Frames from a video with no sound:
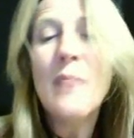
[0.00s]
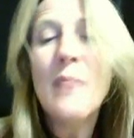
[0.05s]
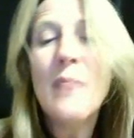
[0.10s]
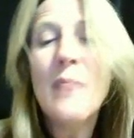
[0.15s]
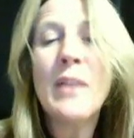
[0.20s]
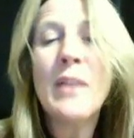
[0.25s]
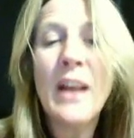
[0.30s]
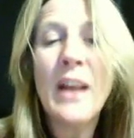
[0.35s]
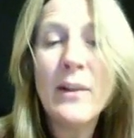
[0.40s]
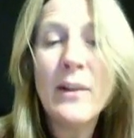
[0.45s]

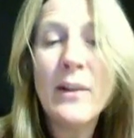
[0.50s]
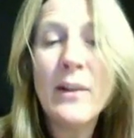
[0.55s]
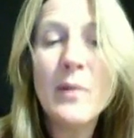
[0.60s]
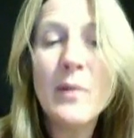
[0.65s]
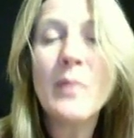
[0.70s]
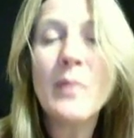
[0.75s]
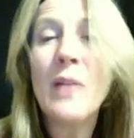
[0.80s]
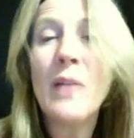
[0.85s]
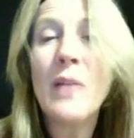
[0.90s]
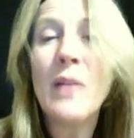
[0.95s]
But
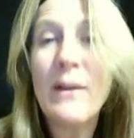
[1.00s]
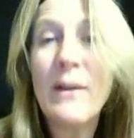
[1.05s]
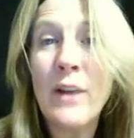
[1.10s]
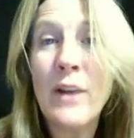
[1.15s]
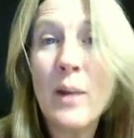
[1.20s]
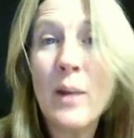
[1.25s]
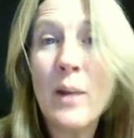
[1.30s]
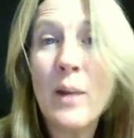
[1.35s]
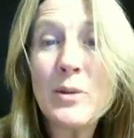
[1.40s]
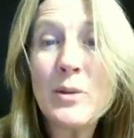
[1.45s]
everyone will have that
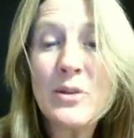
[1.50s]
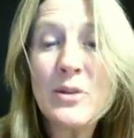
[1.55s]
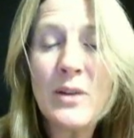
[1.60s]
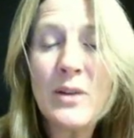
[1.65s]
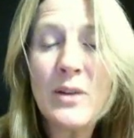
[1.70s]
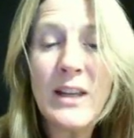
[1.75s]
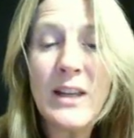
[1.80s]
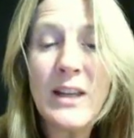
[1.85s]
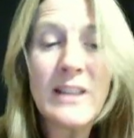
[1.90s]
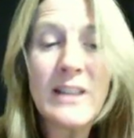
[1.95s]

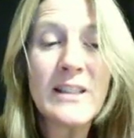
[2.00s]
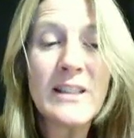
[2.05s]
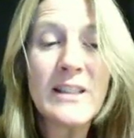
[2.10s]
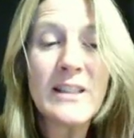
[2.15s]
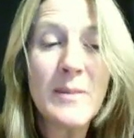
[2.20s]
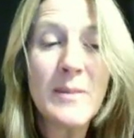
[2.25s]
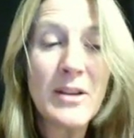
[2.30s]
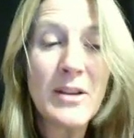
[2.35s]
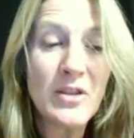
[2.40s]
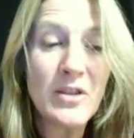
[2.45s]
opportunity at the
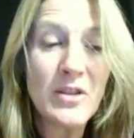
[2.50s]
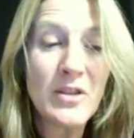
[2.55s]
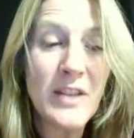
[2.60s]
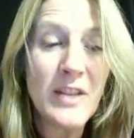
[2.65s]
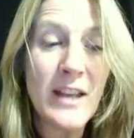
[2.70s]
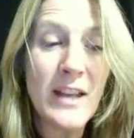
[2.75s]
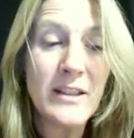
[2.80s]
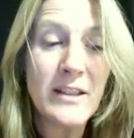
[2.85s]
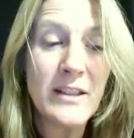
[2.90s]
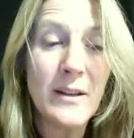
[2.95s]
semester's
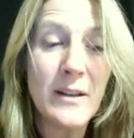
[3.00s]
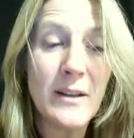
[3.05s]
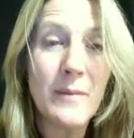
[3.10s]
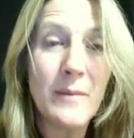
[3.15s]
end.